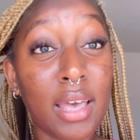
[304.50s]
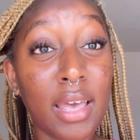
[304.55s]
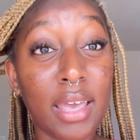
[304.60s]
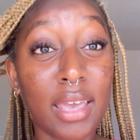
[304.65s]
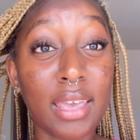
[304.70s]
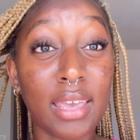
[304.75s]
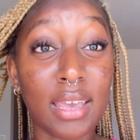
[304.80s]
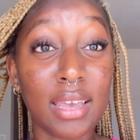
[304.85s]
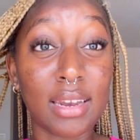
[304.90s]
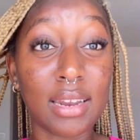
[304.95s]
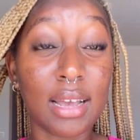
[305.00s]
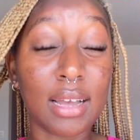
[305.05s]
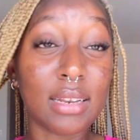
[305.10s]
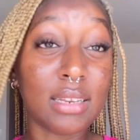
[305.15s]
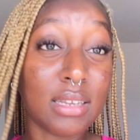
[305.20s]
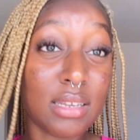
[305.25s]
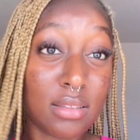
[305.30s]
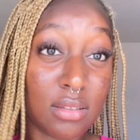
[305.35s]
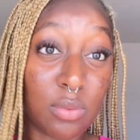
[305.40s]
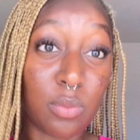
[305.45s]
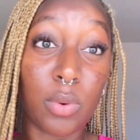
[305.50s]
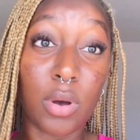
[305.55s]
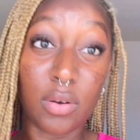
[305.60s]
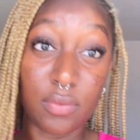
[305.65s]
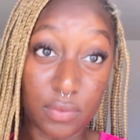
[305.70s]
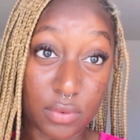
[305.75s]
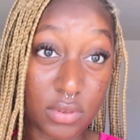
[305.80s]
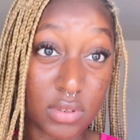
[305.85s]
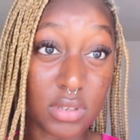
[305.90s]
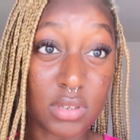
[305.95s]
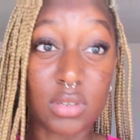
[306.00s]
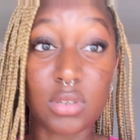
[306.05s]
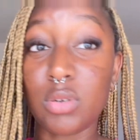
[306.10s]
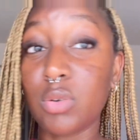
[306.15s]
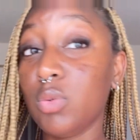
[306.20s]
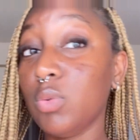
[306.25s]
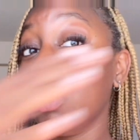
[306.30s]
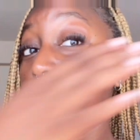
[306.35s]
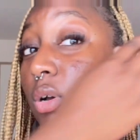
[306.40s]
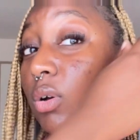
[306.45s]
And I need them waffles because
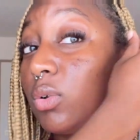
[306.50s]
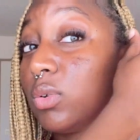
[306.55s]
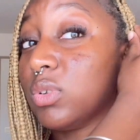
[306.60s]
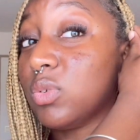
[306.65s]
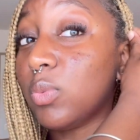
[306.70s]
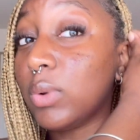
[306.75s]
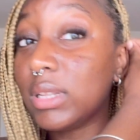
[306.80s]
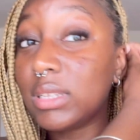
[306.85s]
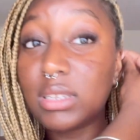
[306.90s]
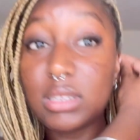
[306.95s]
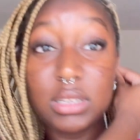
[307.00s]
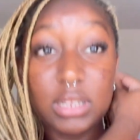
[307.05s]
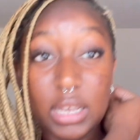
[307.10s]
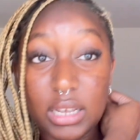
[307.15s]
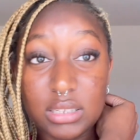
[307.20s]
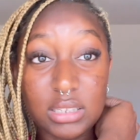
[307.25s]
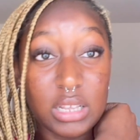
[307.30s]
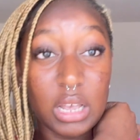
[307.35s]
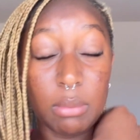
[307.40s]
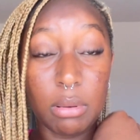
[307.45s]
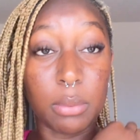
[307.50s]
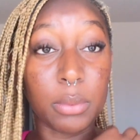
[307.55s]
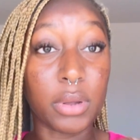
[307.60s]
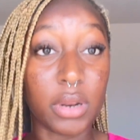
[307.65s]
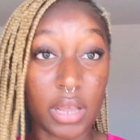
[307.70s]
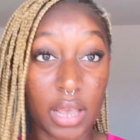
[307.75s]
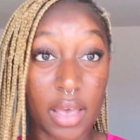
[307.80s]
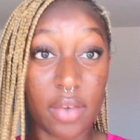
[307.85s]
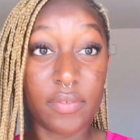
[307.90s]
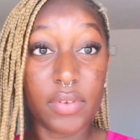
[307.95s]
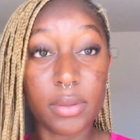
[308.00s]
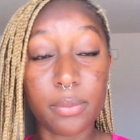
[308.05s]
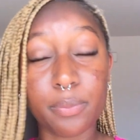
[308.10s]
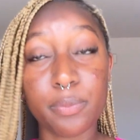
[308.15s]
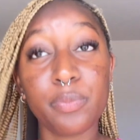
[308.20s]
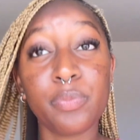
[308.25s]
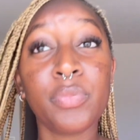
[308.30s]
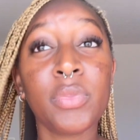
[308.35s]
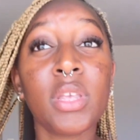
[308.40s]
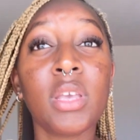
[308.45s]
who knows when's the next time I'm going to have it.
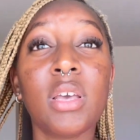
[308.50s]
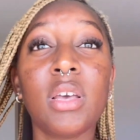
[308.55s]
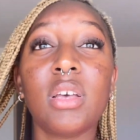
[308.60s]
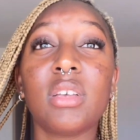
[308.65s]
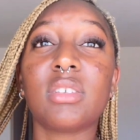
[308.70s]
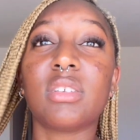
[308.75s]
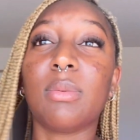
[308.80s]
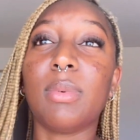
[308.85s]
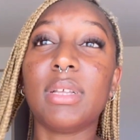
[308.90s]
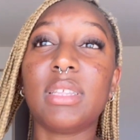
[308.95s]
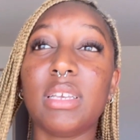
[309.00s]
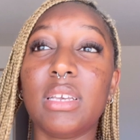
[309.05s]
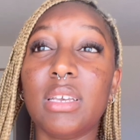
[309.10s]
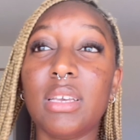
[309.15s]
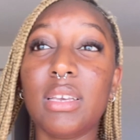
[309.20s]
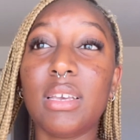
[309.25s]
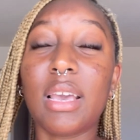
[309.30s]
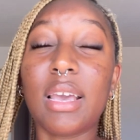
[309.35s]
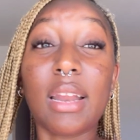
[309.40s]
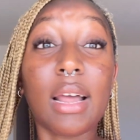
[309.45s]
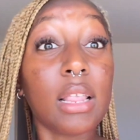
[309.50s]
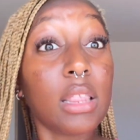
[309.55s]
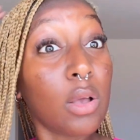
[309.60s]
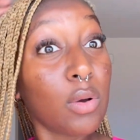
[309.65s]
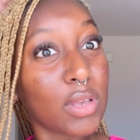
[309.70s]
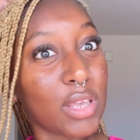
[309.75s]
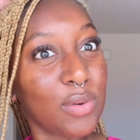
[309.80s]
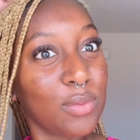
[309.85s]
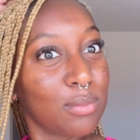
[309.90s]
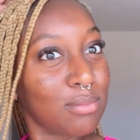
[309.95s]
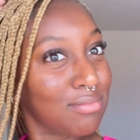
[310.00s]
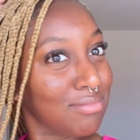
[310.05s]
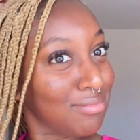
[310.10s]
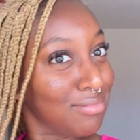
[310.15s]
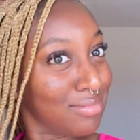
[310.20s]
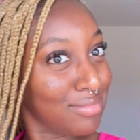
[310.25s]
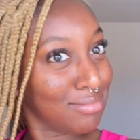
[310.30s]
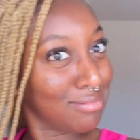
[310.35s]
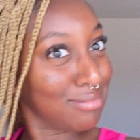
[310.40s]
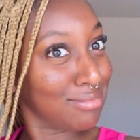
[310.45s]
So I'm about to eat. And I low you
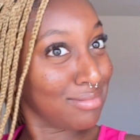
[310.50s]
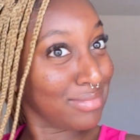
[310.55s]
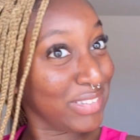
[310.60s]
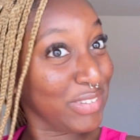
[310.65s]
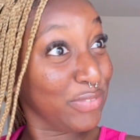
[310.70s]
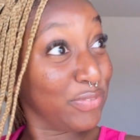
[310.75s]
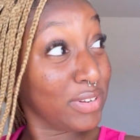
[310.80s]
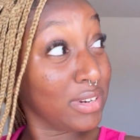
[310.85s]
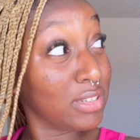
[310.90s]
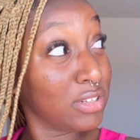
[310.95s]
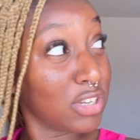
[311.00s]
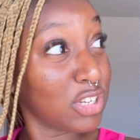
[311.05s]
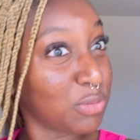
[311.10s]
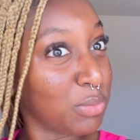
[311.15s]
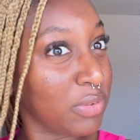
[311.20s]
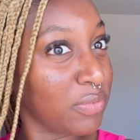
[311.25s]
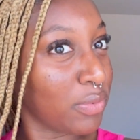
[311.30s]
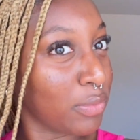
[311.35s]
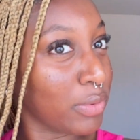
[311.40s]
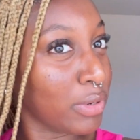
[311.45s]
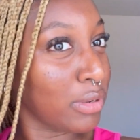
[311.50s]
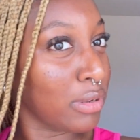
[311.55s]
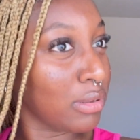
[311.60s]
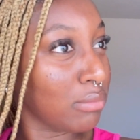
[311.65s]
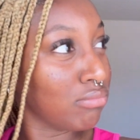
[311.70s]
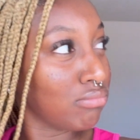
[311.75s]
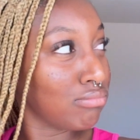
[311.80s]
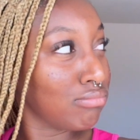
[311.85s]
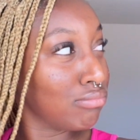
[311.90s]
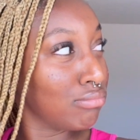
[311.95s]
you finna judge me for real.